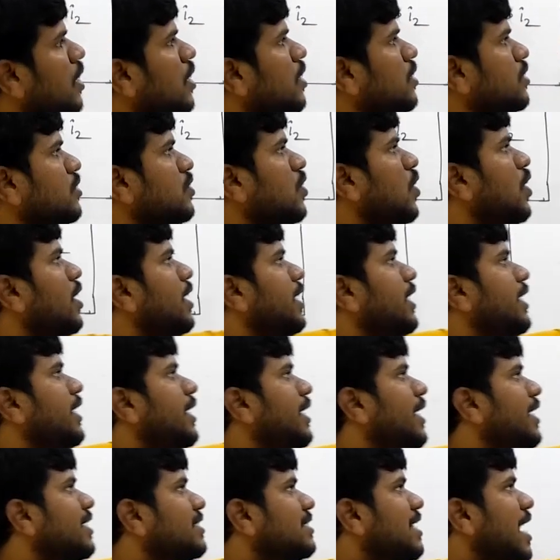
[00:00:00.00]
So
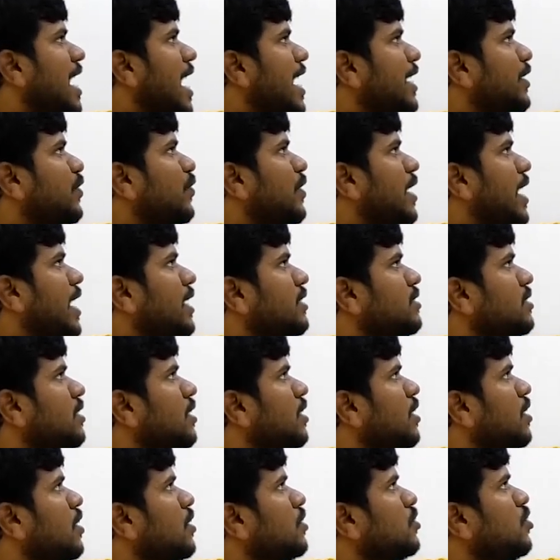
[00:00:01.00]
here is the I2 dash.
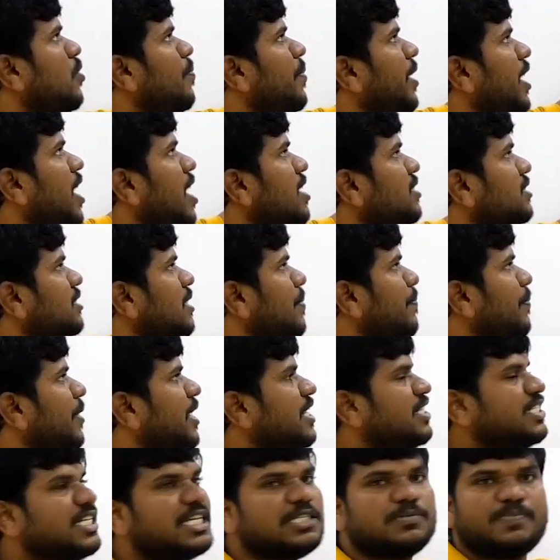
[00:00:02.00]
So because the
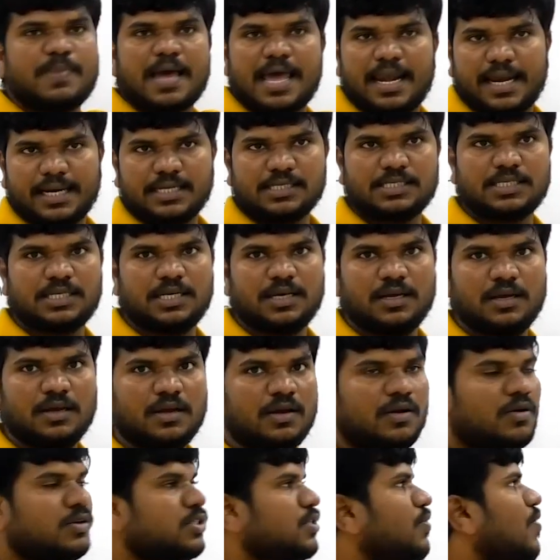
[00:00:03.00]
bridge is balanced,
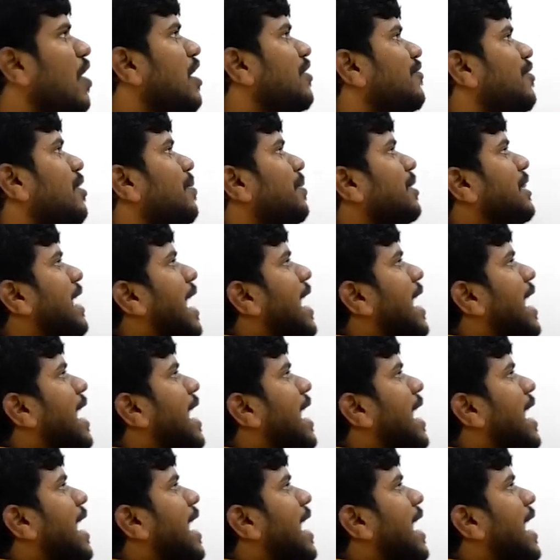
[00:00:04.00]
so what will be the